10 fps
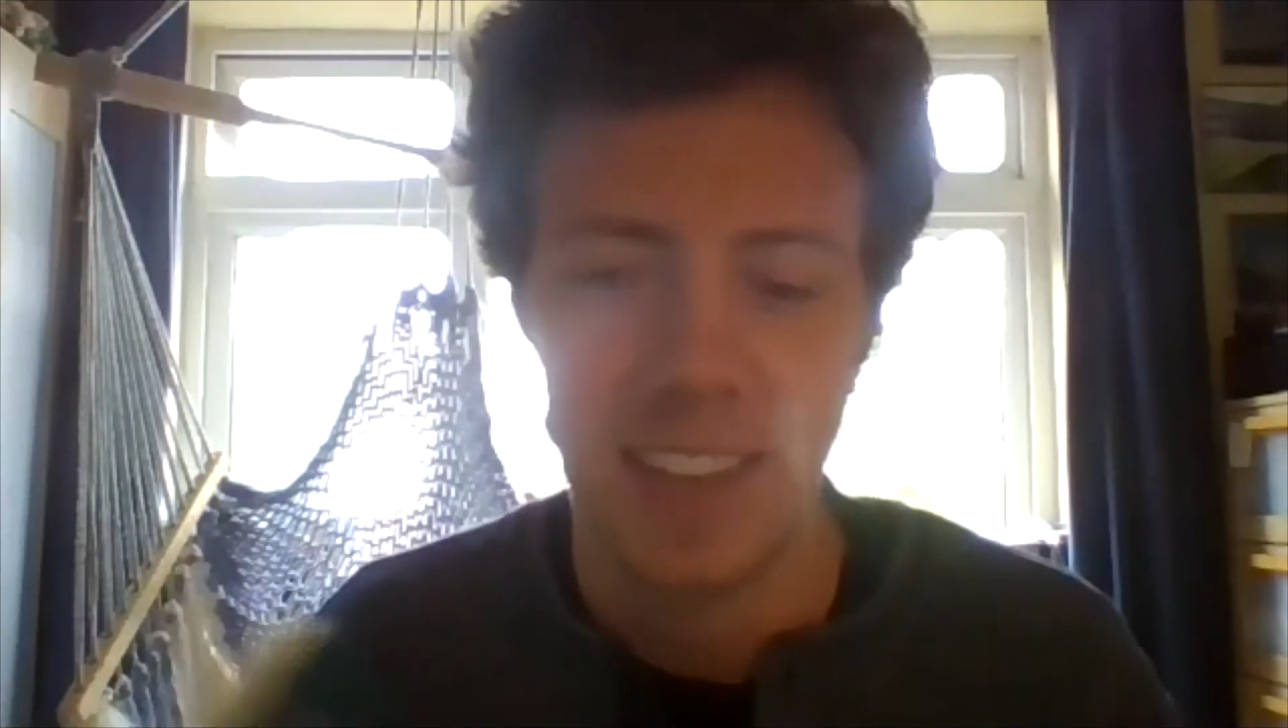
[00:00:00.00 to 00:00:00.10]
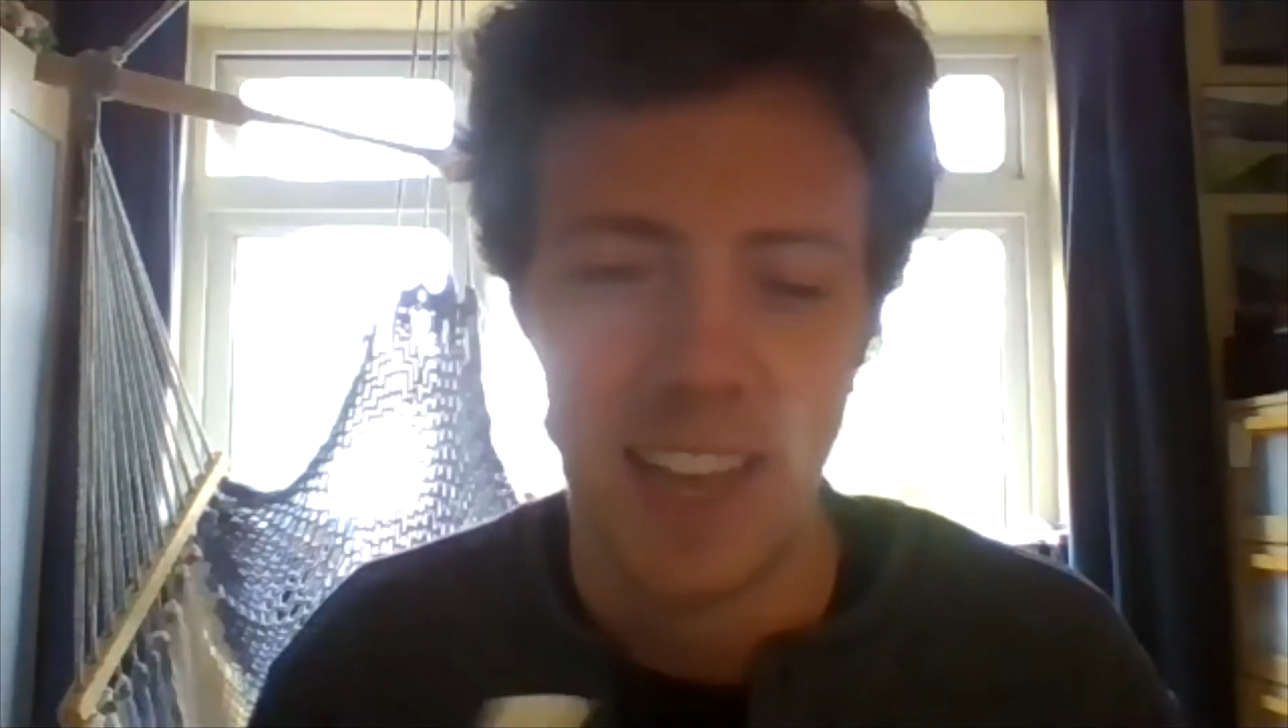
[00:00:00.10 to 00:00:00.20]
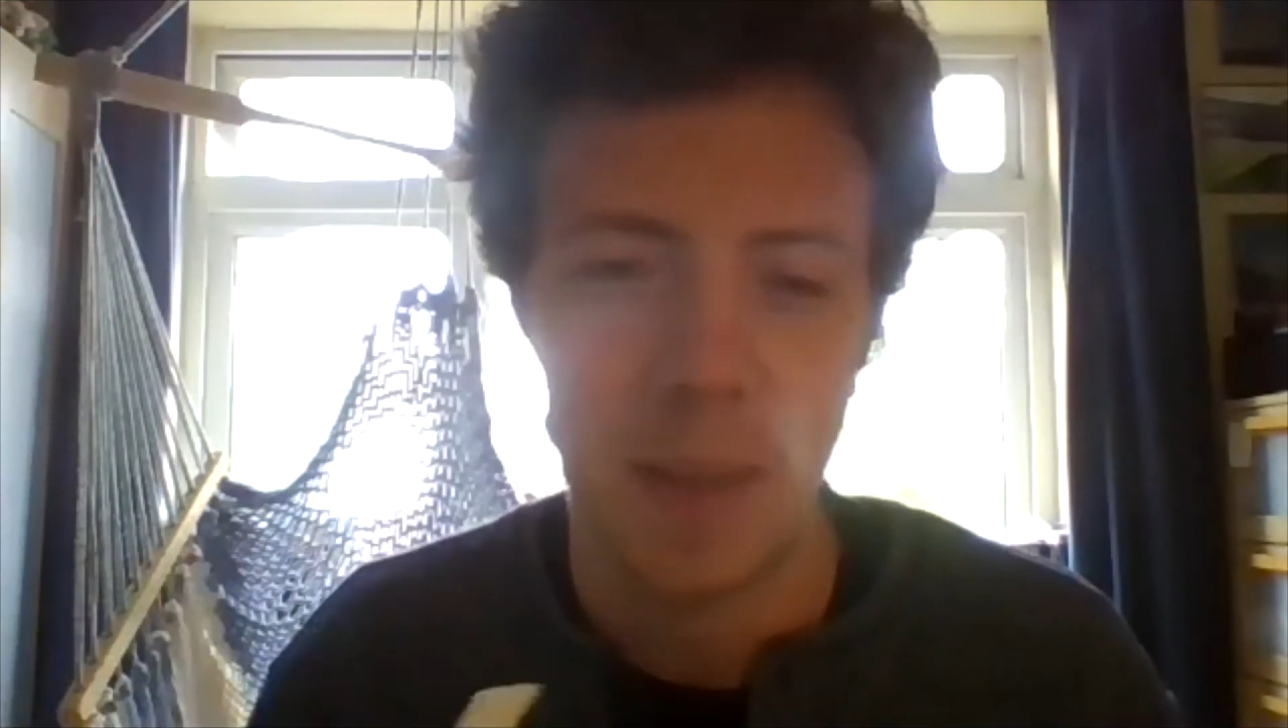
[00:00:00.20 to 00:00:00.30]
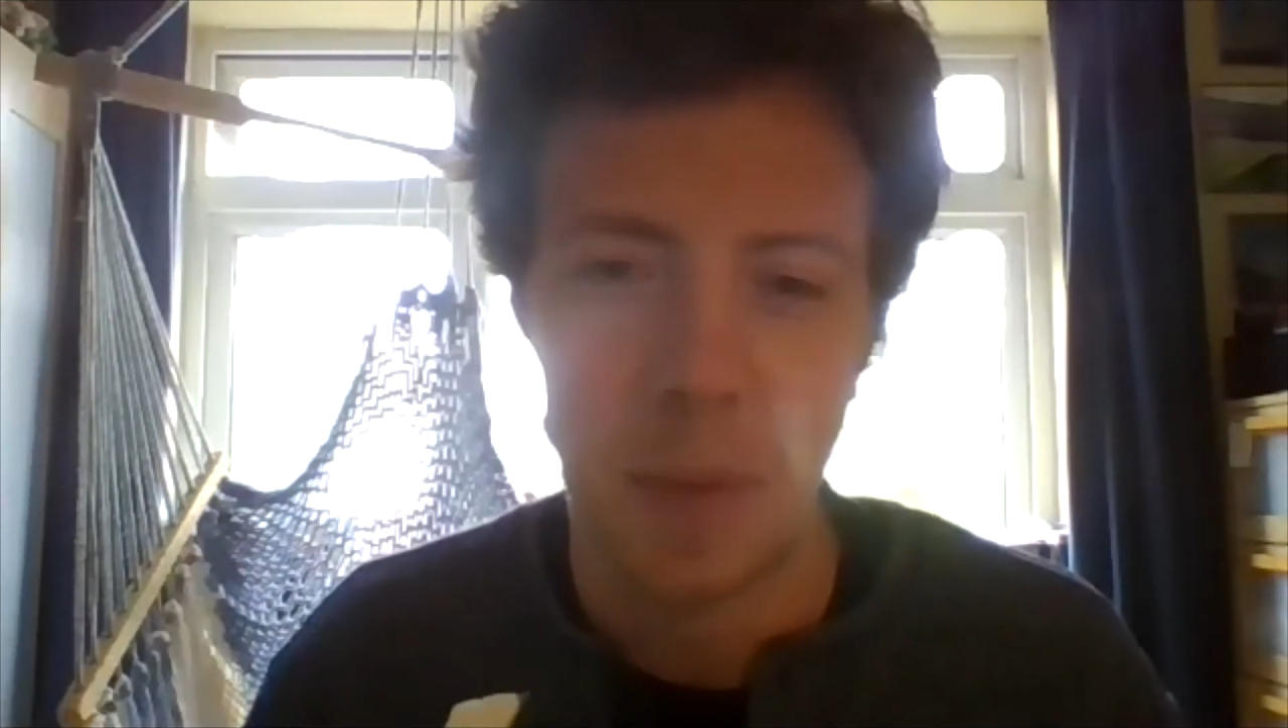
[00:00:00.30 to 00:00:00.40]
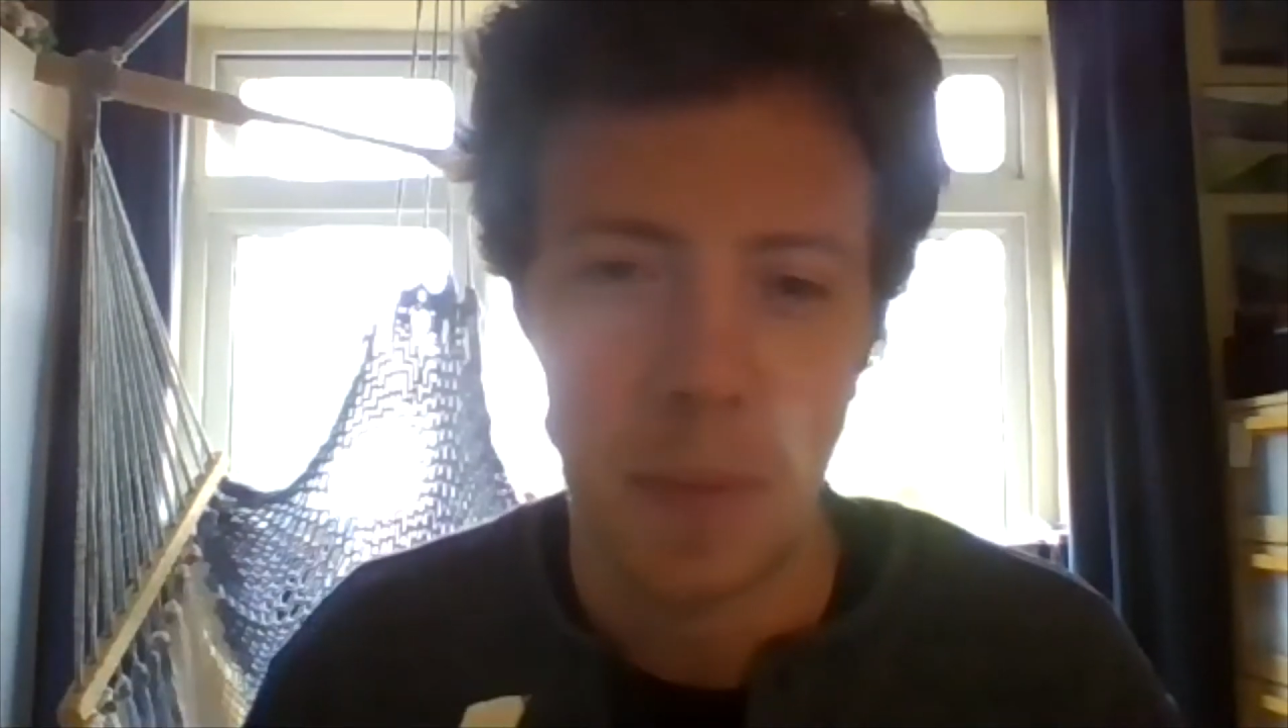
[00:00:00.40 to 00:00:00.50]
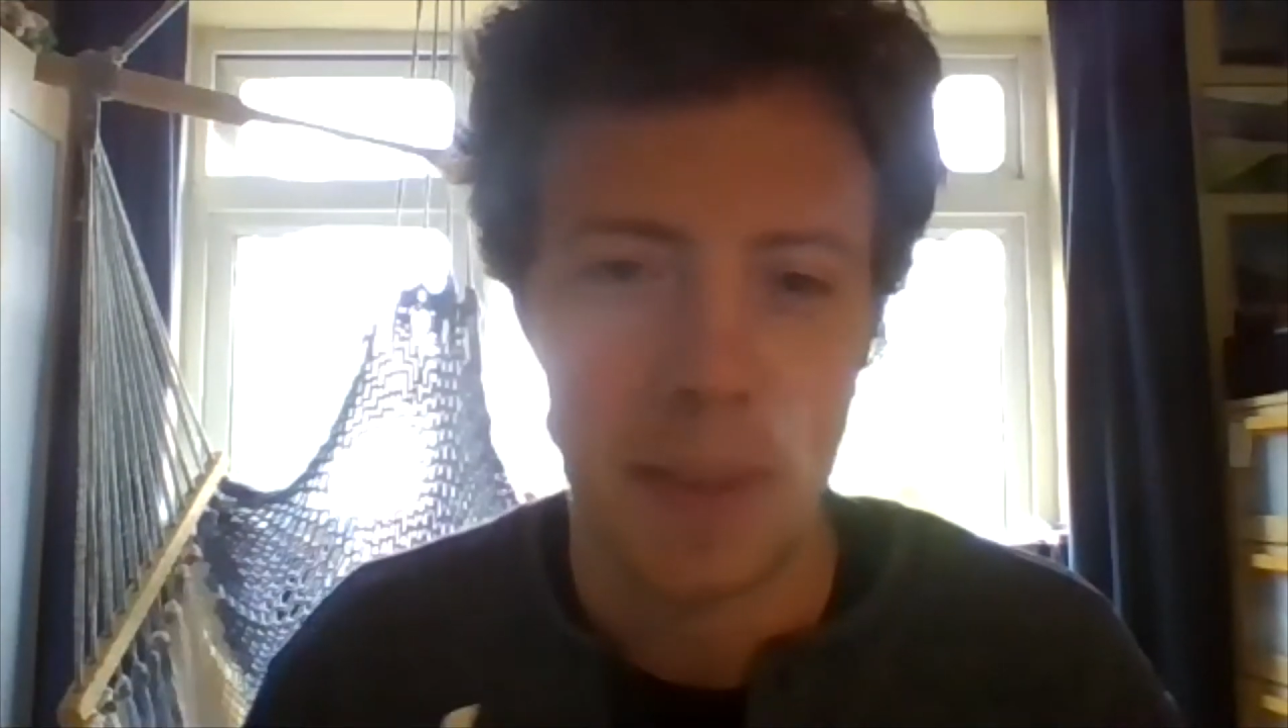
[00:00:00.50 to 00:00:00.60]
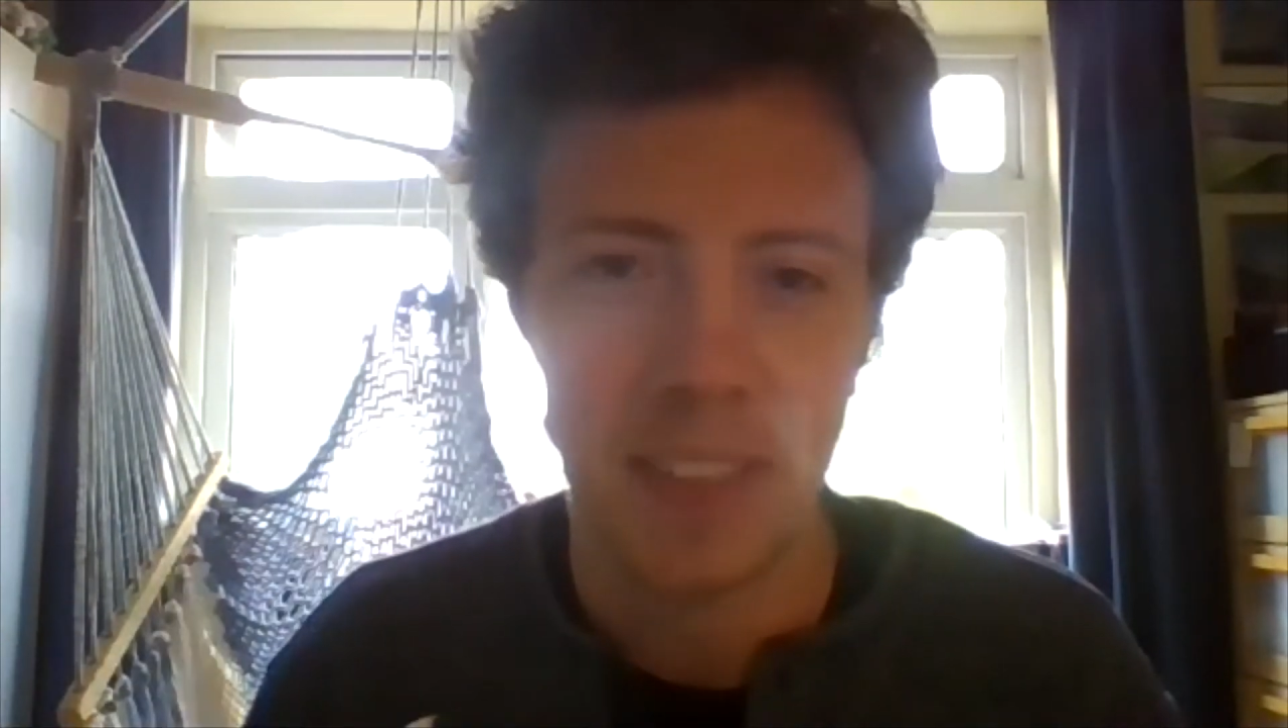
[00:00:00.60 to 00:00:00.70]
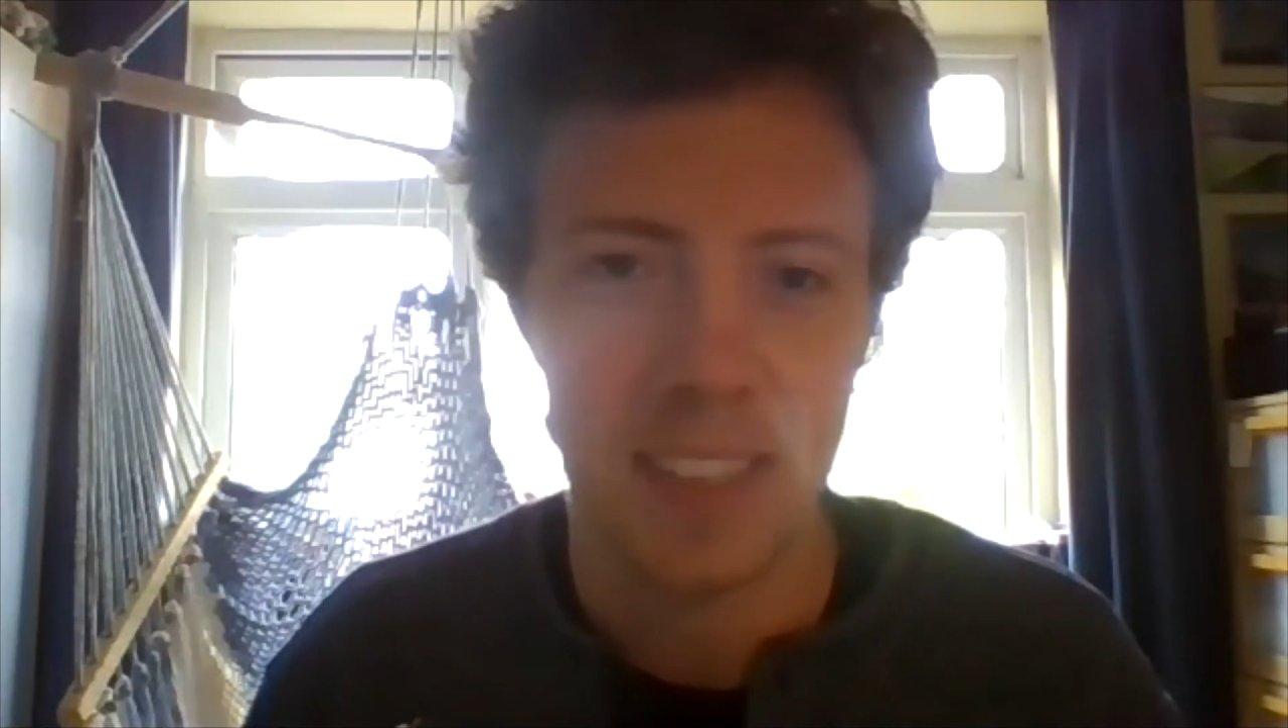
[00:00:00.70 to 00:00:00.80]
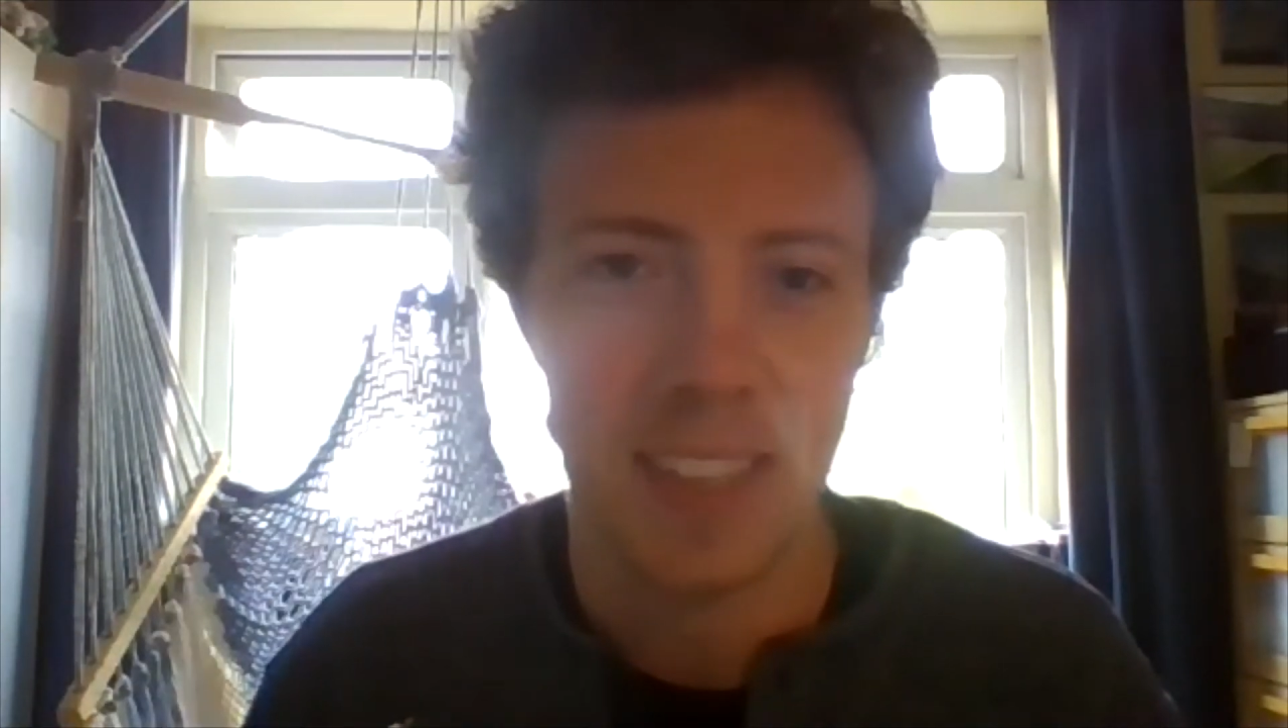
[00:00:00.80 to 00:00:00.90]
um, about this